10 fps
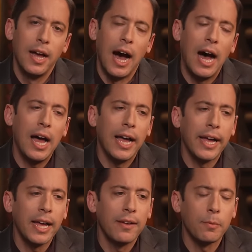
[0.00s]

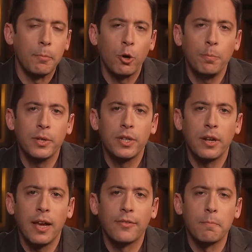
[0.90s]
I have a purpose in
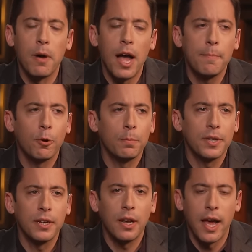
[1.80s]
life, and my
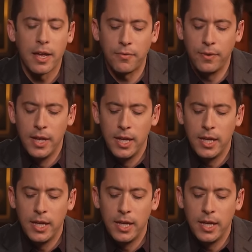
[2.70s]
purpose in life